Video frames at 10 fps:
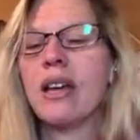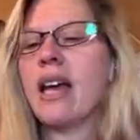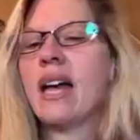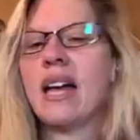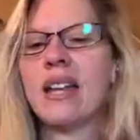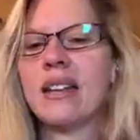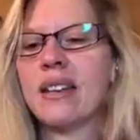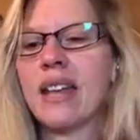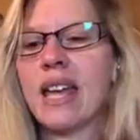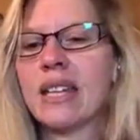
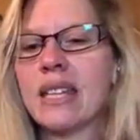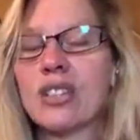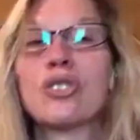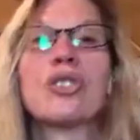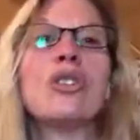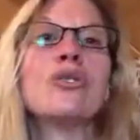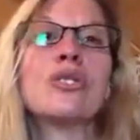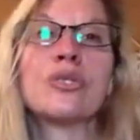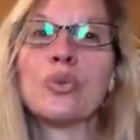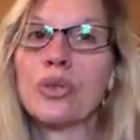and the
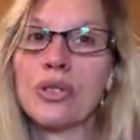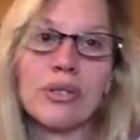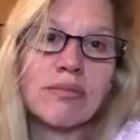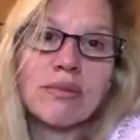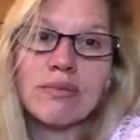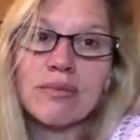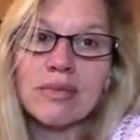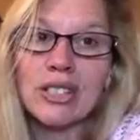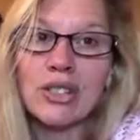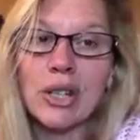excuses were
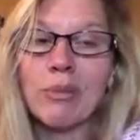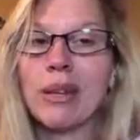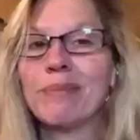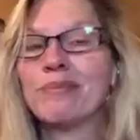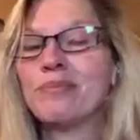legitimate,